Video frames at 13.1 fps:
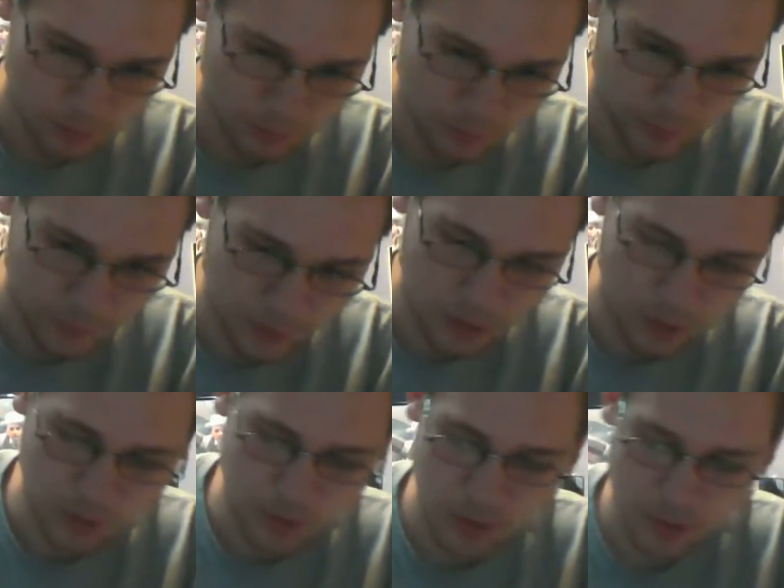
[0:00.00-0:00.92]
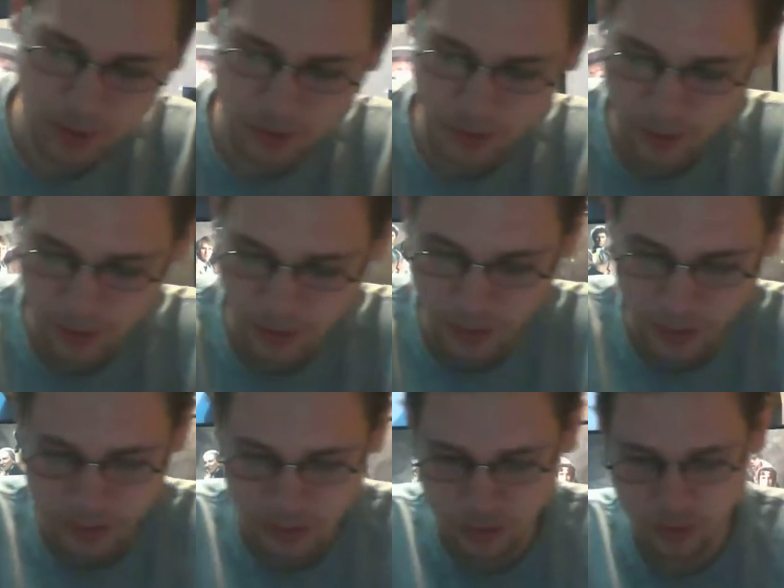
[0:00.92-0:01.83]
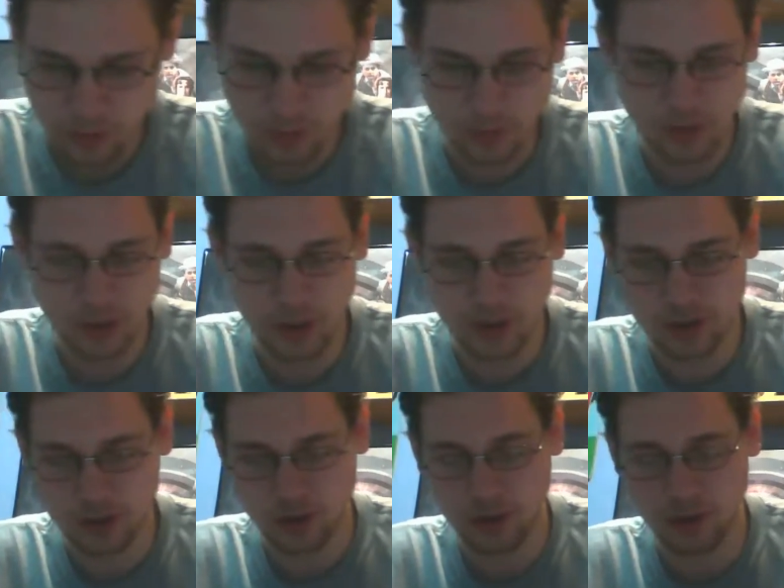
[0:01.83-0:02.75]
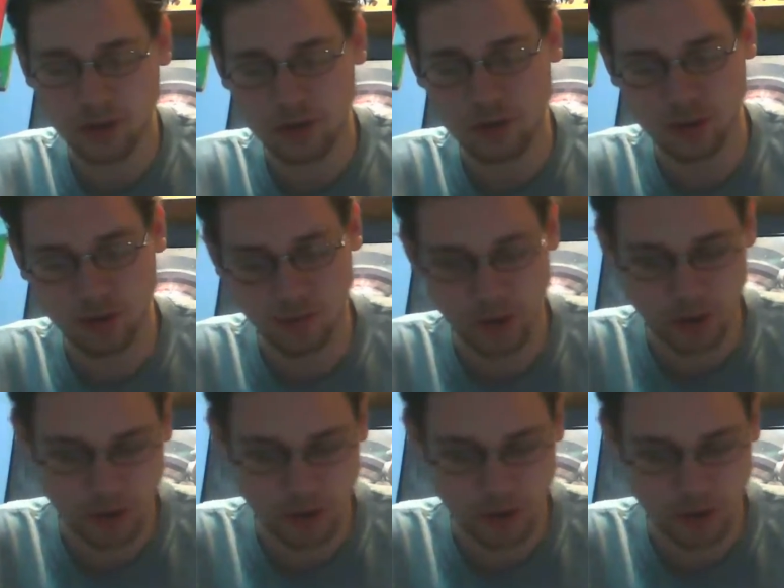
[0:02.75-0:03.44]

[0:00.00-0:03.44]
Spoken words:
Moving on. next to the next unit, which